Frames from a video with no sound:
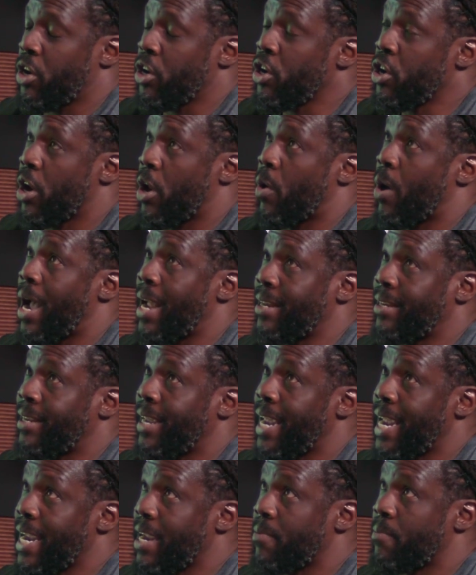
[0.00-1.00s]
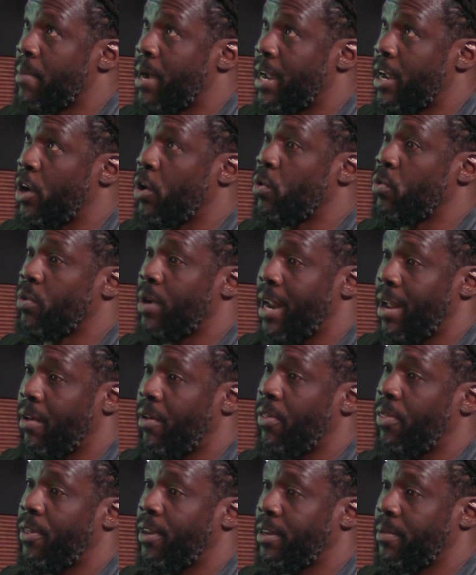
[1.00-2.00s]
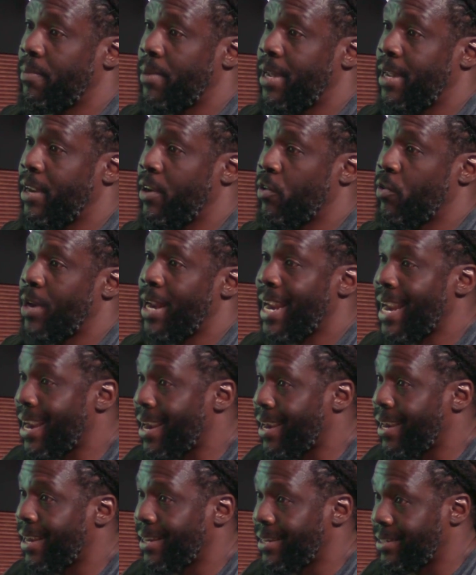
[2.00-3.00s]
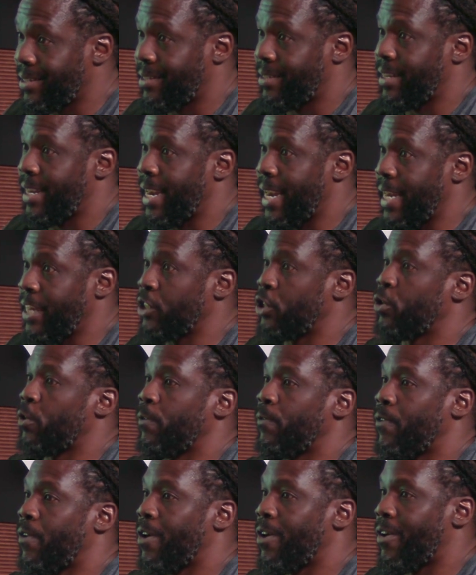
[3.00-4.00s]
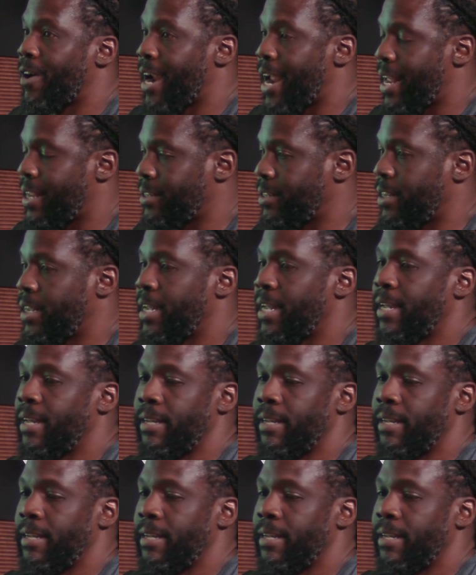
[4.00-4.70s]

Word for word: you know, I take my own health into my own hands insofar as